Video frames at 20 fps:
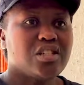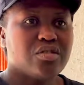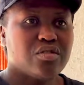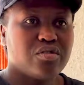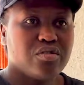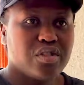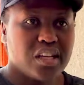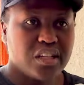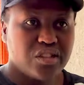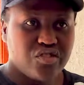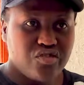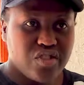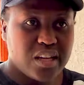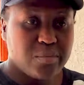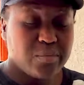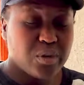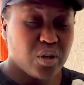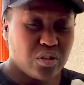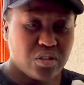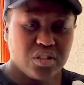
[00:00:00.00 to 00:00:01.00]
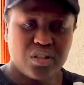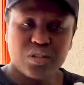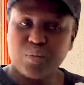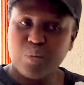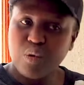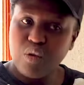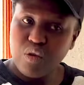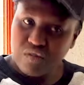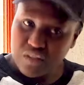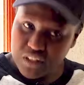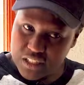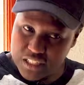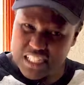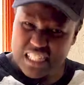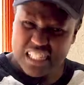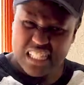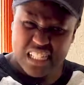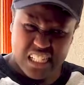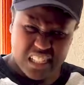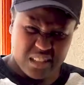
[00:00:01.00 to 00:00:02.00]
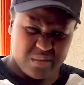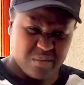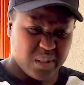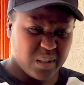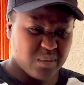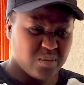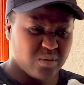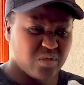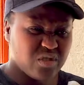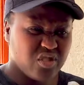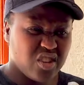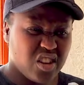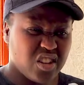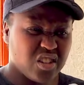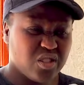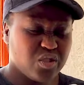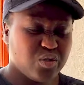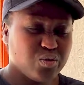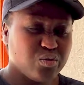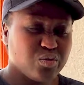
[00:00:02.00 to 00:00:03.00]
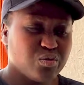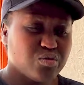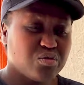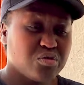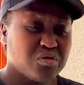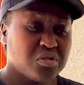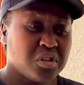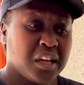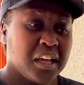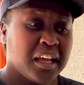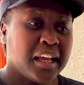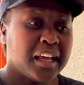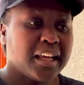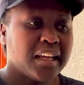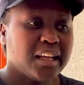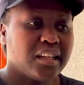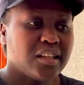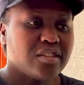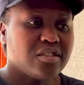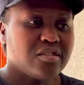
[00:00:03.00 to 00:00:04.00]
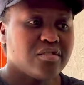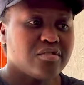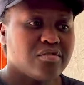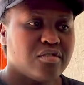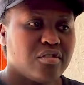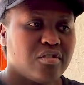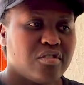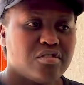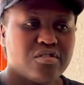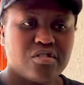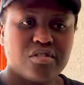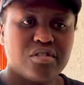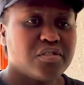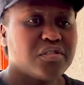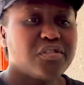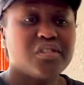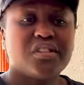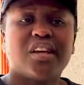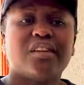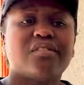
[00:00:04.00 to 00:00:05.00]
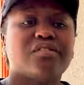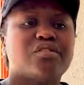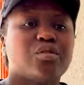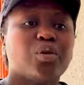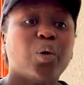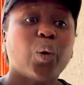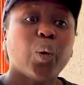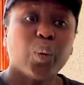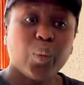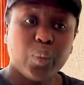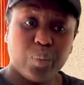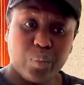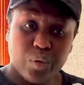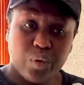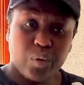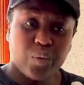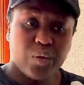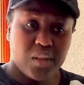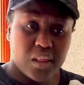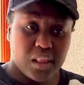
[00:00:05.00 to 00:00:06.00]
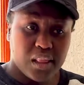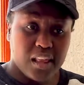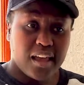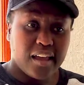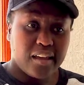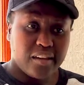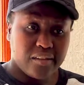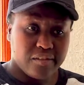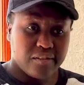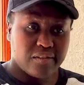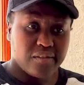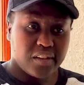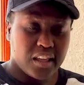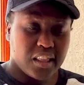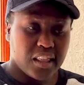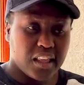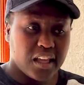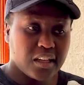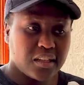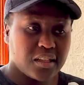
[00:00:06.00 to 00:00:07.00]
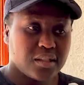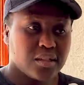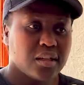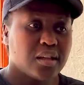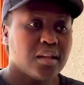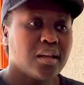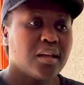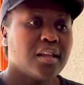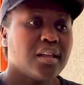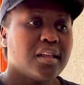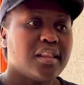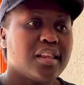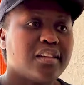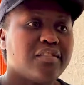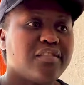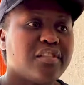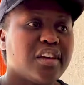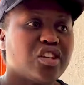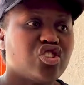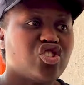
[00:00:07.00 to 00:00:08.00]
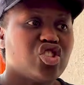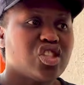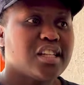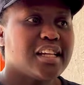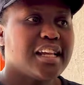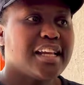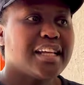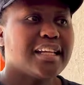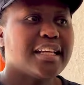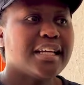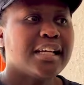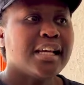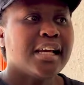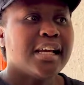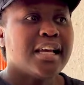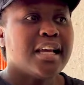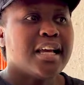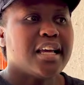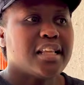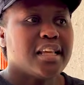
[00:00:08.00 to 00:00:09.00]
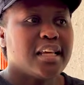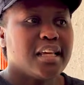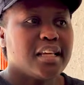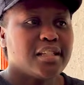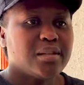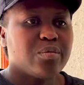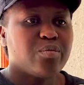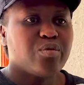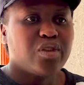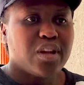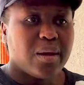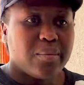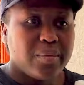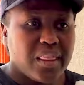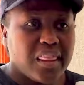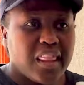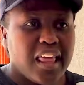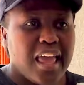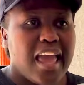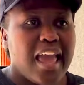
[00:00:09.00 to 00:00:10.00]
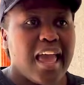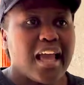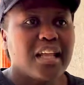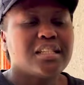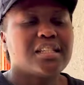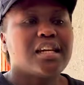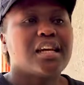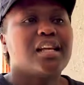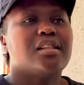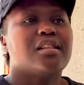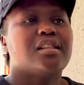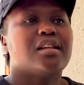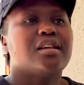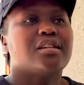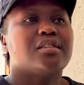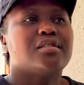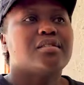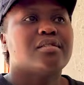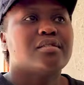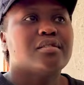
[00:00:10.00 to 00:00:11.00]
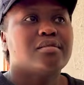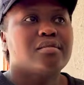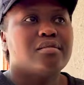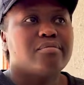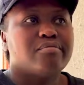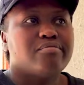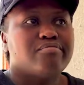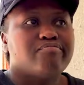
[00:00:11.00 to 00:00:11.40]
So they drink because there's poverty and people tend to to all sorts of stuff to cope with life in that in that fashion. And and kids are brought up in that, and there's